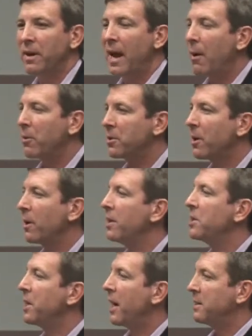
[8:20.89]
And now we're starting to
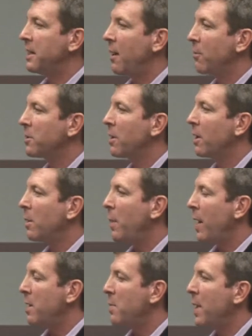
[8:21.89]
change that. We're starting to
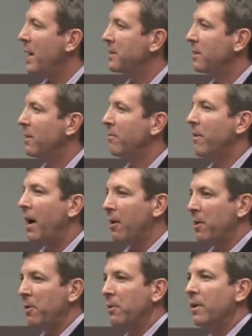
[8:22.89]
pay you based on
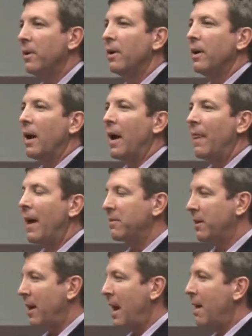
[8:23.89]
value, and
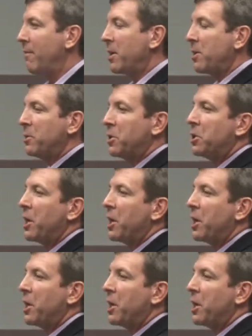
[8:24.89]
that's going to have a huge